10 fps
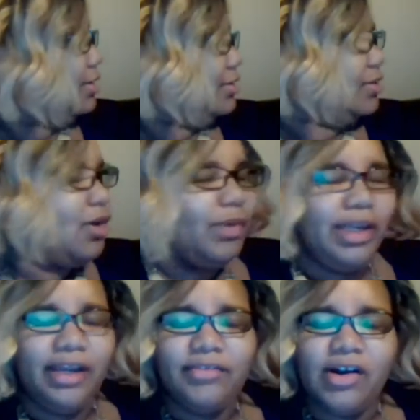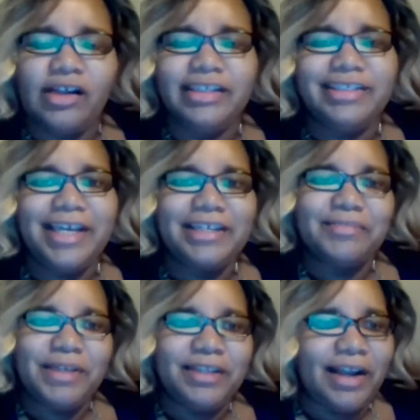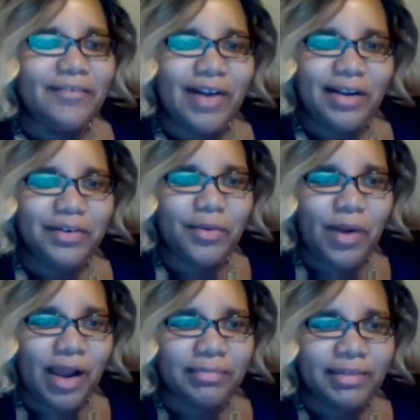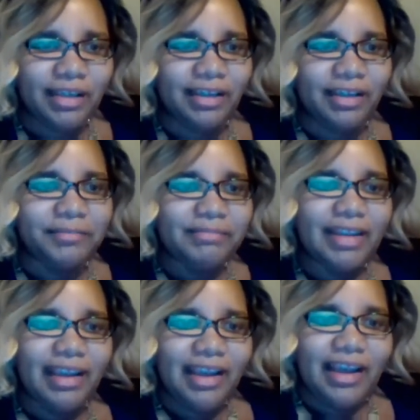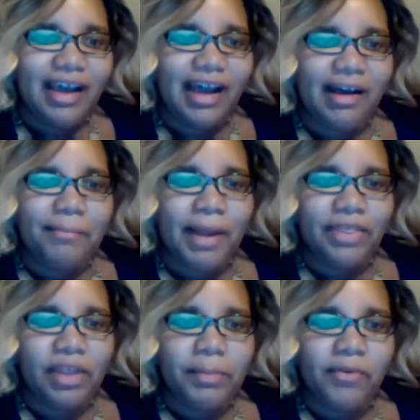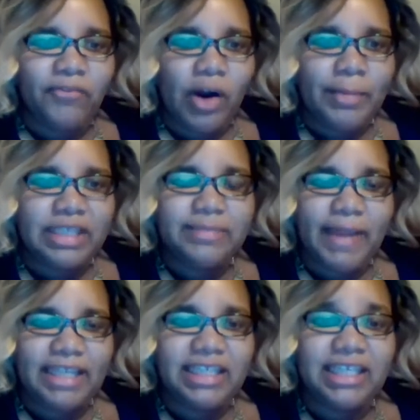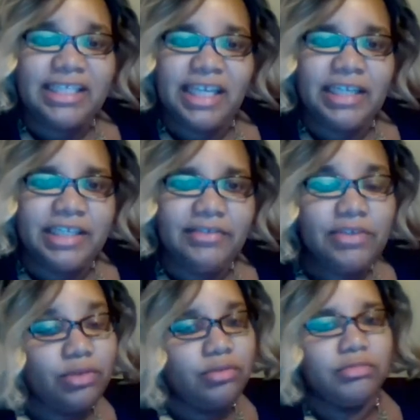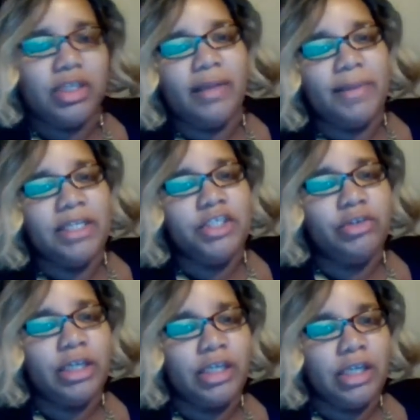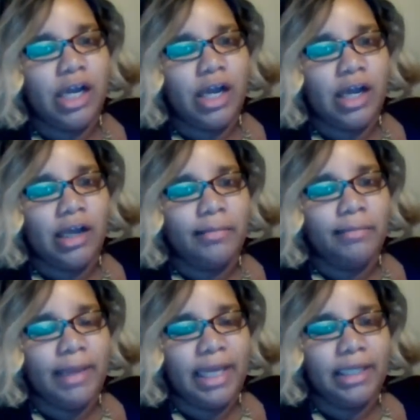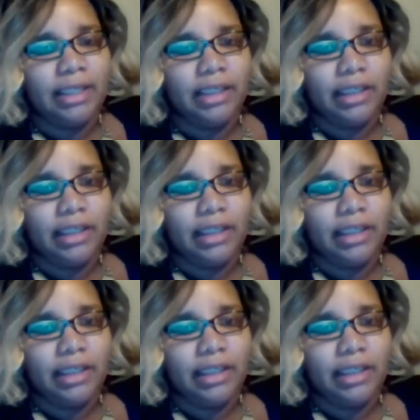one ever hardly texts me, and I don't know why I'm dinging. Monthly performance-based incentives. Ooh, so that means you can make